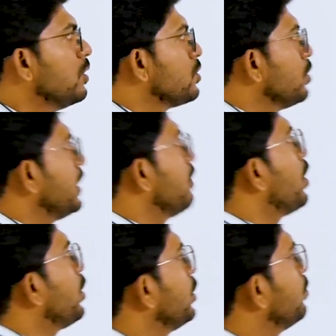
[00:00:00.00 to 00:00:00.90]
So they
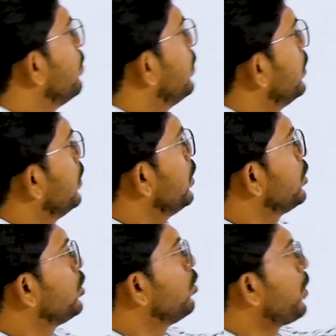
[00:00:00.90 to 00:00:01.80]
want to,
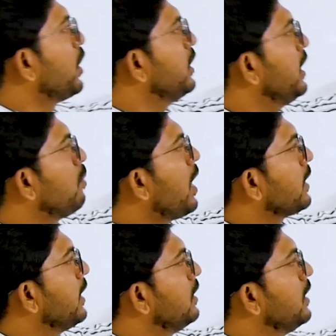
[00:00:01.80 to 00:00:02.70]
to protect their
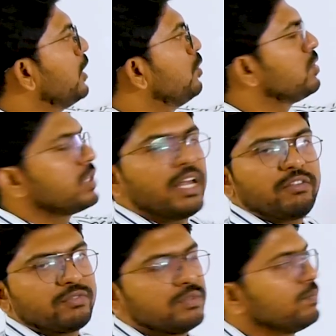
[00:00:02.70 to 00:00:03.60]
market, they use
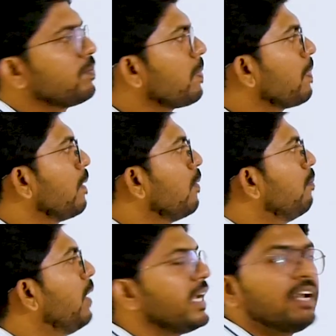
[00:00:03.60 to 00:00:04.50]
tariffs.
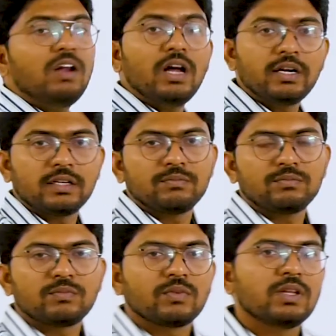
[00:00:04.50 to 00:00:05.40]
But it will hurt,
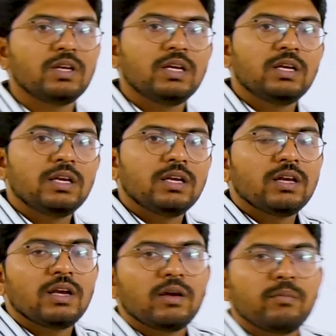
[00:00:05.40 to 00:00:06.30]

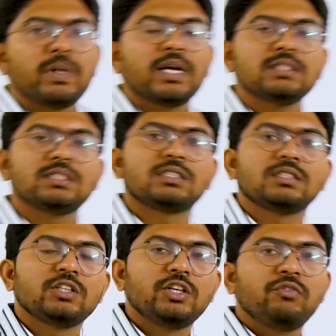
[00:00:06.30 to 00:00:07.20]
because
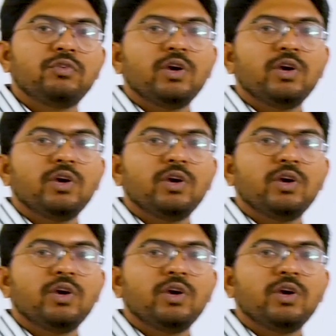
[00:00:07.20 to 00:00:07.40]
if